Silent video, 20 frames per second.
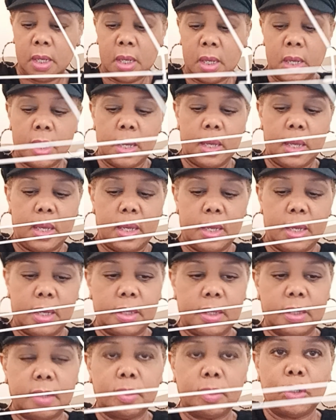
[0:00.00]
and
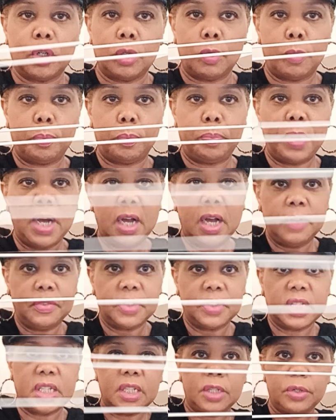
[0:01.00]
your little puffs
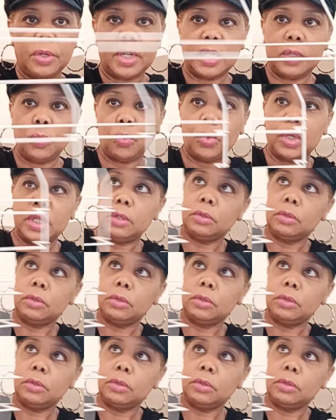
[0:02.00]
here, and it will,